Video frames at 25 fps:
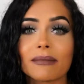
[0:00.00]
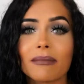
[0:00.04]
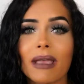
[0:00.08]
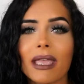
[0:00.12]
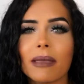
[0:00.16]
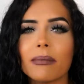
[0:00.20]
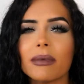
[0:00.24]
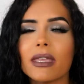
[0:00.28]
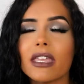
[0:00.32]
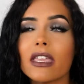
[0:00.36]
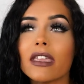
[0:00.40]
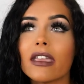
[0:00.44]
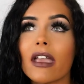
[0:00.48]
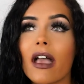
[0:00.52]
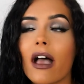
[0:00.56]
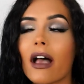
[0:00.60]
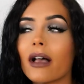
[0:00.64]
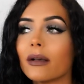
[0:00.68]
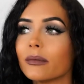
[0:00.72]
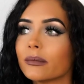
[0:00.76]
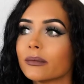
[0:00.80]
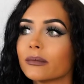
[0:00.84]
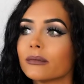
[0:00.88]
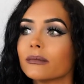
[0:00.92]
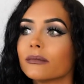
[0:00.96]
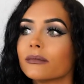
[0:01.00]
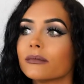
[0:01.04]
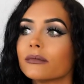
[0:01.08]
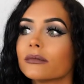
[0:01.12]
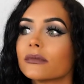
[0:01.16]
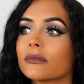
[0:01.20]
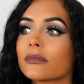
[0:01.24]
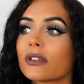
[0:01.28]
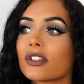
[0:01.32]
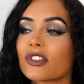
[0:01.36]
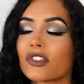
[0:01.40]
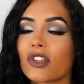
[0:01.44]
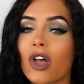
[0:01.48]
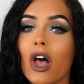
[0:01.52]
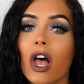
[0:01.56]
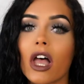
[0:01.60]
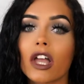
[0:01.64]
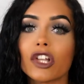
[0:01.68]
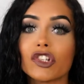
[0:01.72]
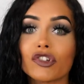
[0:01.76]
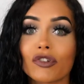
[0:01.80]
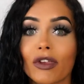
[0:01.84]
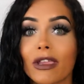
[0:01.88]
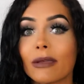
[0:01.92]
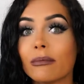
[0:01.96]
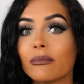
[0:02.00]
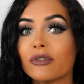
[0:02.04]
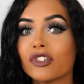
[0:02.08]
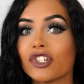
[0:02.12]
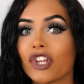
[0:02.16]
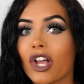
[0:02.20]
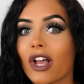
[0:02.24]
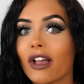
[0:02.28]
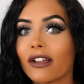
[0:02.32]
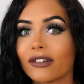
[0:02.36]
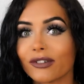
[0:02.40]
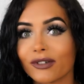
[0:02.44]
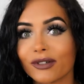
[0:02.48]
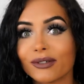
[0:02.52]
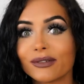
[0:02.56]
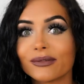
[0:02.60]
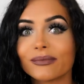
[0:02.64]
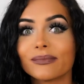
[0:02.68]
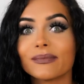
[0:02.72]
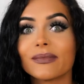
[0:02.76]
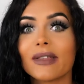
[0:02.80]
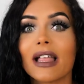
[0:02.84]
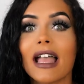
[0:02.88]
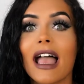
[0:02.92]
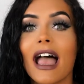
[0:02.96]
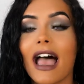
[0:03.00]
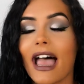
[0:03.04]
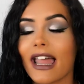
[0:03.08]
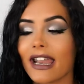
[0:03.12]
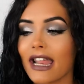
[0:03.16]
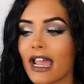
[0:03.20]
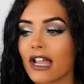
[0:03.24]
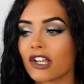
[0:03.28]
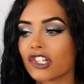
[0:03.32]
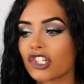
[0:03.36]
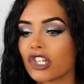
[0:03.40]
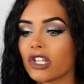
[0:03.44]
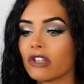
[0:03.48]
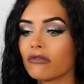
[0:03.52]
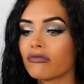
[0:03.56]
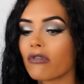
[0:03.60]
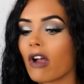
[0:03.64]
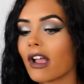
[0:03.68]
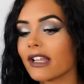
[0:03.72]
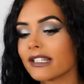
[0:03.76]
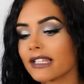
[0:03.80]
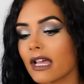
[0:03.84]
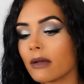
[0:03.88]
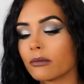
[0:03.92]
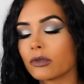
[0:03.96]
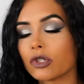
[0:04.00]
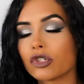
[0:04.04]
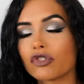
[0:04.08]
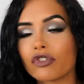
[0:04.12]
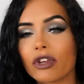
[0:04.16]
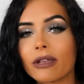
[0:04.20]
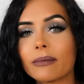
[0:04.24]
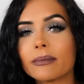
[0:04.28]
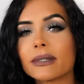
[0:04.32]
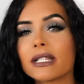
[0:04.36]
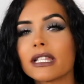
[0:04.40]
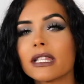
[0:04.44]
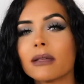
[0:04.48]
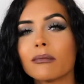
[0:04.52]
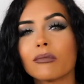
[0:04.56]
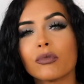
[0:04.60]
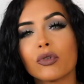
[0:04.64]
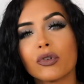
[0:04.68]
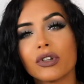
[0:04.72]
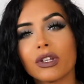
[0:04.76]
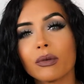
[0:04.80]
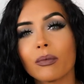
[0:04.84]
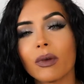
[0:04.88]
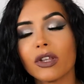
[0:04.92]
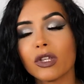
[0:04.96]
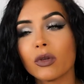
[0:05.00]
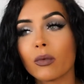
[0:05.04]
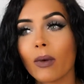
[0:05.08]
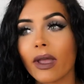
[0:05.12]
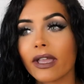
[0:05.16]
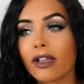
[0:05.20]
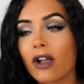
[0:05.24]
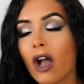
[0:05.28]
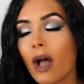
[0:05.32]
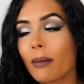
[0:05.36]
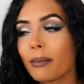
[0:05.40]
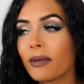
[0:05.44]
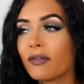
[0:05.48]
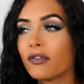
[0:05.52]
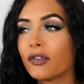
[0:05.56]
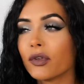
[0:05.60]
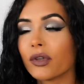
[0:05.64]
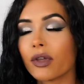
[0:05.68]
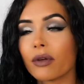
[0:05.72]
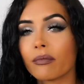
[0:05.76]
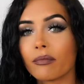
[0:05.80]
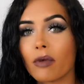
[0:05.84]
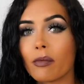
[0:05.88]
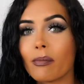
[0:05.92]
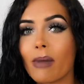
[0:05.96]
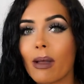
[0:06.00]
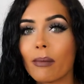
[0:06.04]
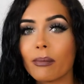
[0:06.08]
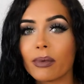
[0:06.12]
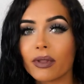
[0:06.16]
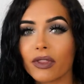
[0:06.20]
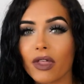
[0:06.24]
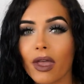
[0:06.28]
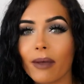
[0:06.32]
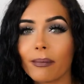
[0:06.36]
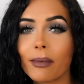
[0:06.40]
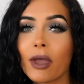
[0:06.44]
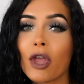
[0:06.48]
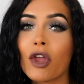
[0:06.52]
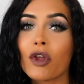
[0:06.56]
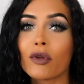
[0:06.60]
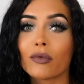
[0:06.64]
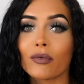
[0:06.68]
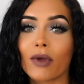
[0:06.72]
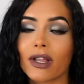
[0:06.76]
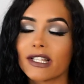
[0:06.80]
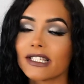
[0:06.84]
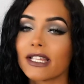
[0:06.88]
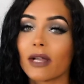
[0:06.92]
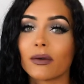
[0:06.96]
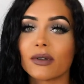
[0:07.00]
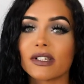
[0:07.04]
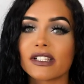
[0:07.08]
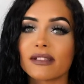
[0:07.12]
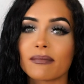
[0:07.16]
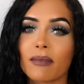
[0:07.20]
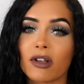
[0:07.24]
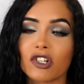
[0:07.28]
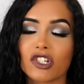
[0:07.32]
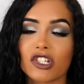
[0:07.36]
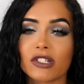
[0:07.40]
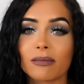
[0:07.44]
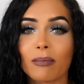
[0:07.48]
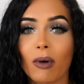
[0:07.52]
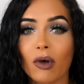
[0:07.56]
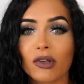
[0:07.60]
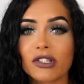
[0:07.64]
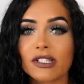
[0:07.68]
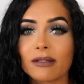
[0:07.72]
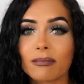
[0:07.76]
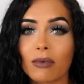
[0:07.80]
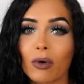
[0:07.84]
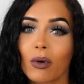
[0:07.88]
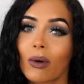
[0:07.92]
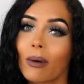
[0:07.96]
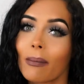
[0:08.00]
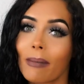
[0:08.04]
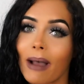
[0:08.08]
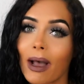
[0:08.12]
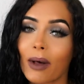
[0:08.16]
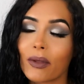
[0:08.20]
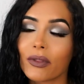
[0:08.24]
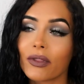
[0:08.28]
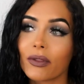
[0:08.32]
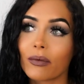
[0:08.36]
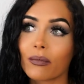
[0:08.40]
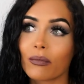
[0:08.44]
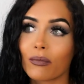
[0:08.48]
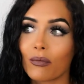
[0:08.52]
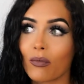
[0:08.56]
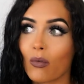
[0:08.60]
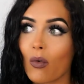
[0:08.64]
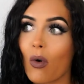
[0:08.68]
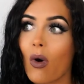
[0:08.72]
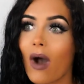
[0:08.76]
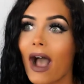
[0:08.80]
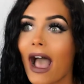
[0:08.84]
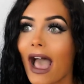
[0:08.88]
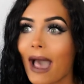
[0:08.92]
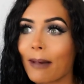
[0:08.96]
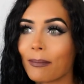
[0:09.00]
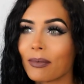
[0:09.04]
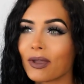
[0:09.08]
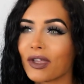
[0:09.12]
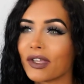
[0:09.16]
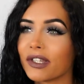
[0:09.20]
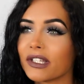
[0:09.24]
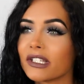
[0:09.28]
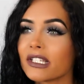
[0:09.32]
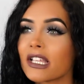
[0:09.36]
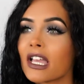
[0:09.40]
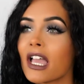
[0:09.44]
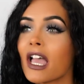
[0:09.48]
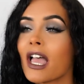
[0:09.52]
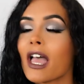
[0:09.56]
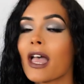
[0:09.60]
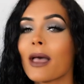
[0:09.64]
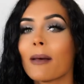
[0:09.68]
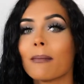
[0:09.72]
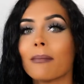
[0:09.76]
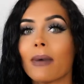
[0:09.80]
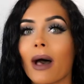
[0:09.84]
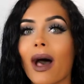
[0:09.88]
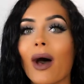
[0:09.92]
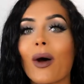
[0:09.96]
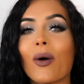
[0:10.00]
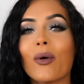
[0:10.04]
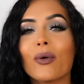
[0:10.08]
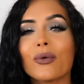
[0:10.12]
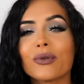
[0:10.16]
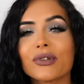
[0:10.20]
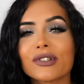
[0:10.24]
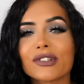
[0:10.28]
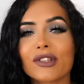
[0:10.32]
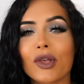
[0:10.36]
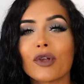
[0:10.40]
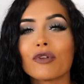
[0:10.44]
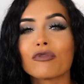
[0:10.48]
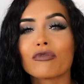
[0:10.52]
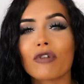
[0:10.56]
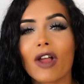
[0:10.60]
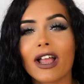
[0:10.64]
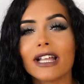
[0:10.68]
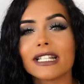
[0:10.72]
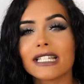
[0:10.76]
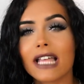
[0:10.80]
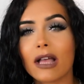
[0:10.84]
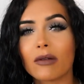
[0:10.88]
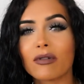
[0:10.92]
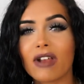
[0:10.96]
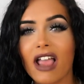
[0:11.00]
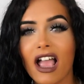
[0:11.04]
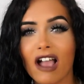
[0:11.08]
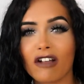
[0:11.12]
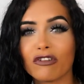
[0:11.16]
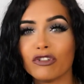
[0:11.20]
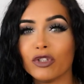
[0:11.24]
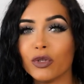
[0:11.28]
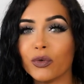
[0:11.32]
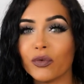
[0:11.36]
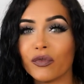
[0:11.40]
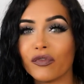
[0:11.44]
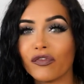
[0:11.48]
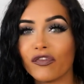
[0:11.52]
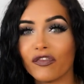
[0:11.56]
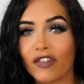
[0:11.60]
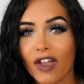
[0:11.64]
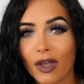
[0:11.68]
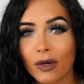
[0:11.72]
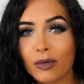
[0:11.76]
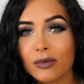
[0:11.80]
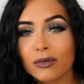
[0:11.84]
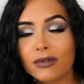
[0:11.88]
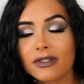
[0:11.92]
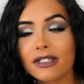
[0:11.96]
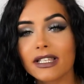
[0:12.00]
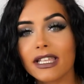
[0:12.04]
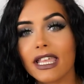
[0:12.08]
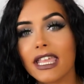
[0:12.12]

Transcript: Maybe um, start a dream journal and actually write down your dreams in the morning when you wake up if you can remember them write down as much as possible about what happened but also write down how you felt